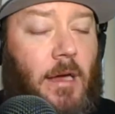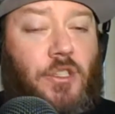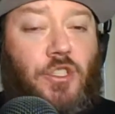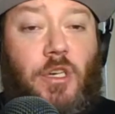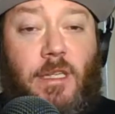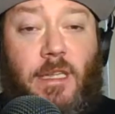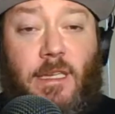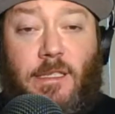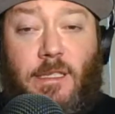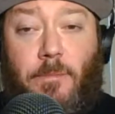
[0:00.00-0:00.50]

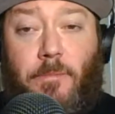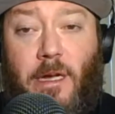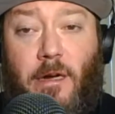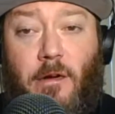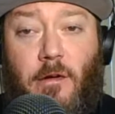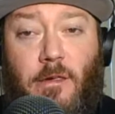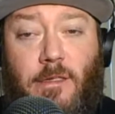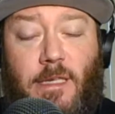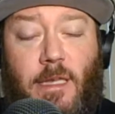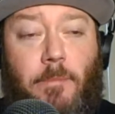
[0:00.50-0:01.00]
she
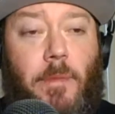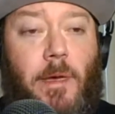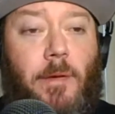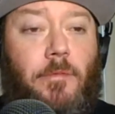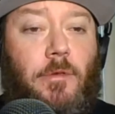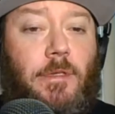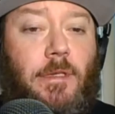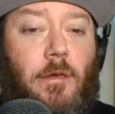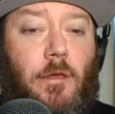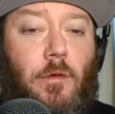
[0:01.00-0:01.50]
disappears and
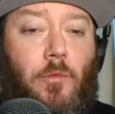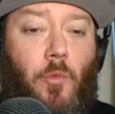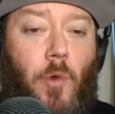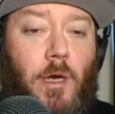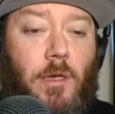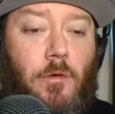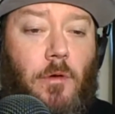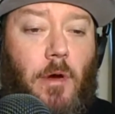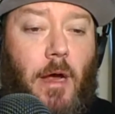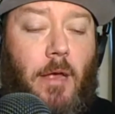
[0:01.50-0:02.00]
people start to
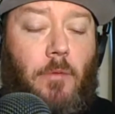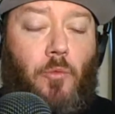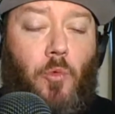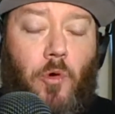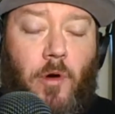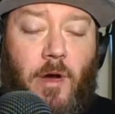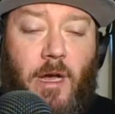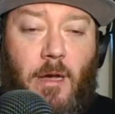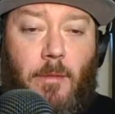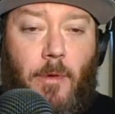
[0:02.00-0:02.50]
wonder and
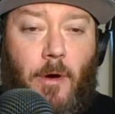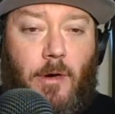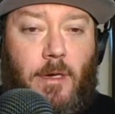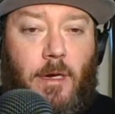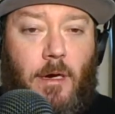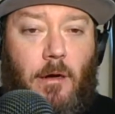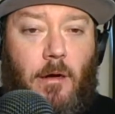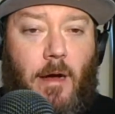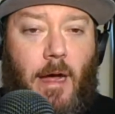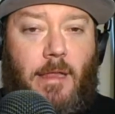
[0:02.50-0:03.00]
worry
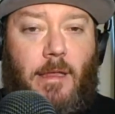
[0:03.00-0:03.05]
about her.